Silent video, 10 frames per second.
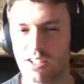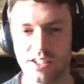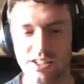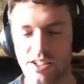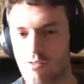
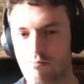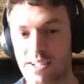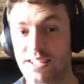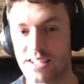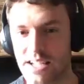
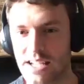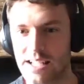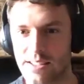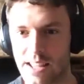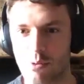
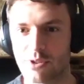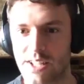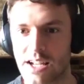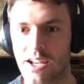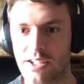recently, they were
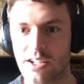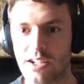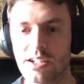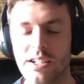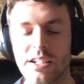still
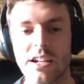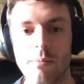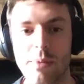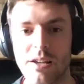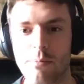under
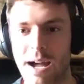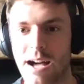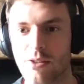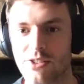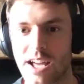£1 million
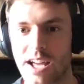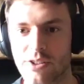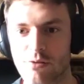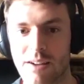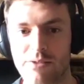
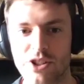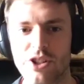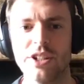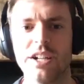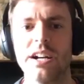annual
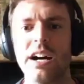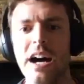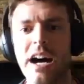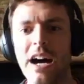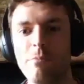revenue.
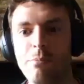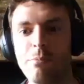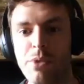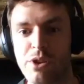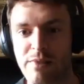But
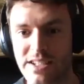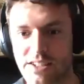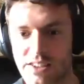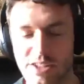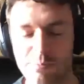the reason that
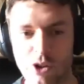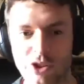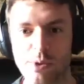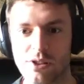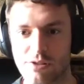that's
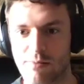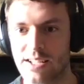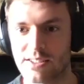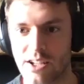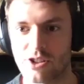possible to
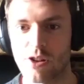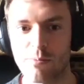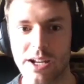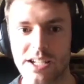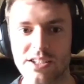raise such a lot of
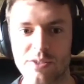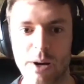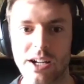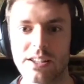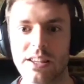money
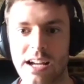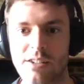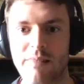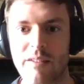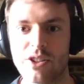despite lack
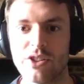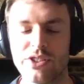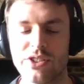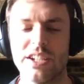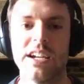of
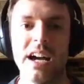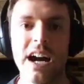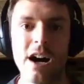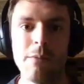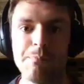revenues
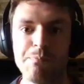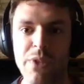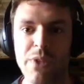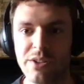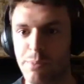
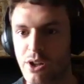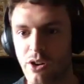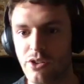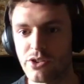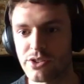is
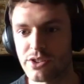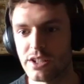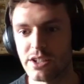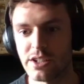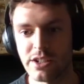because
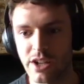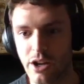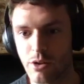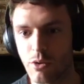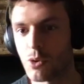
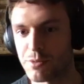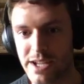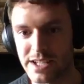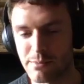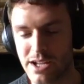automating
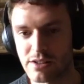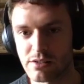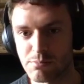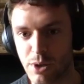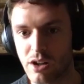metal
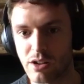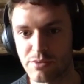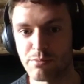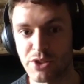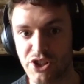parts
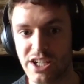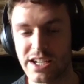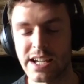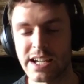machining,